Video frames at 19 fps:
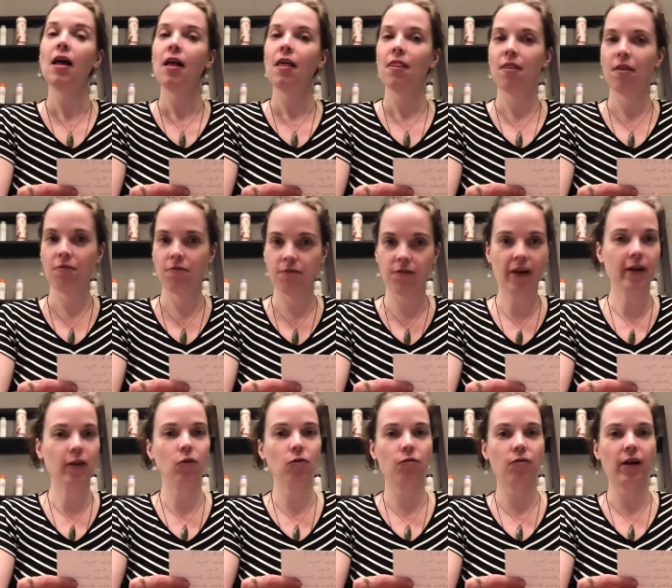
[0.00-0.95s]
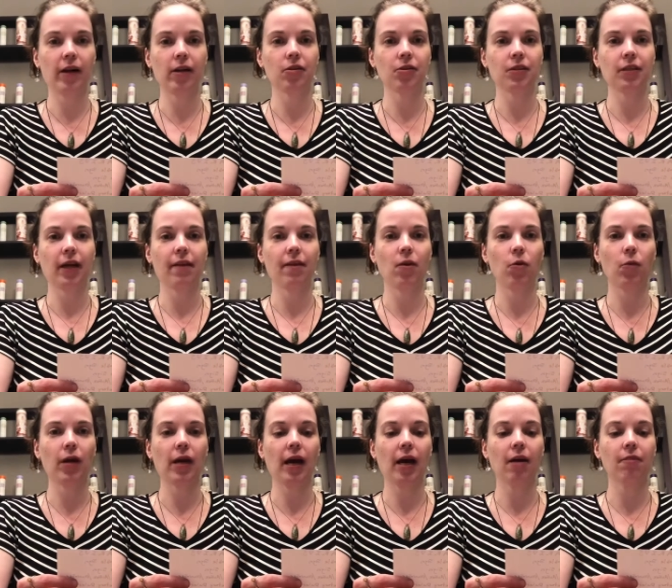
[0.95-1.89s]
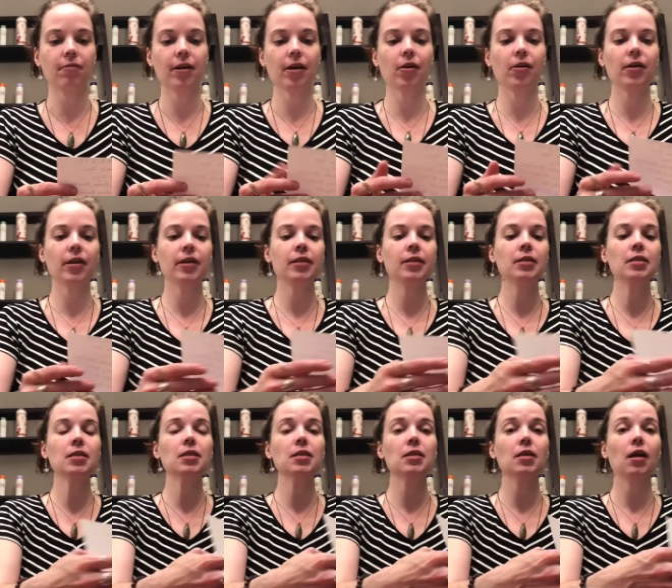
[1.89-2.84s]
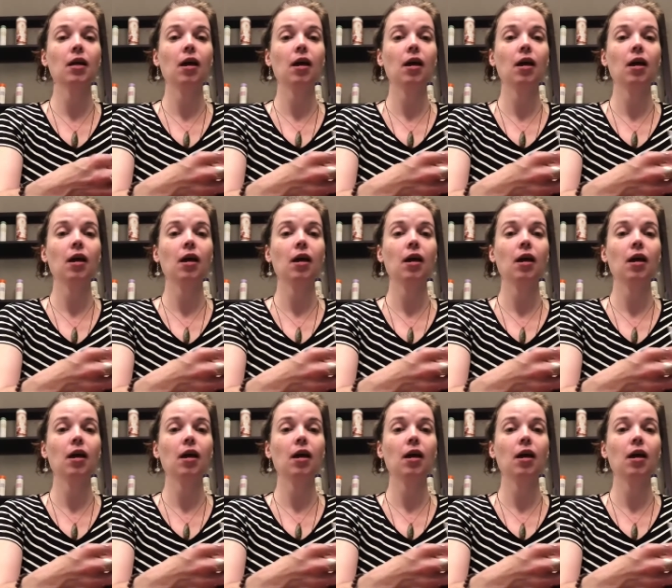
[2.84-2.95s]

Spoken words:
The final fire sign that we have here is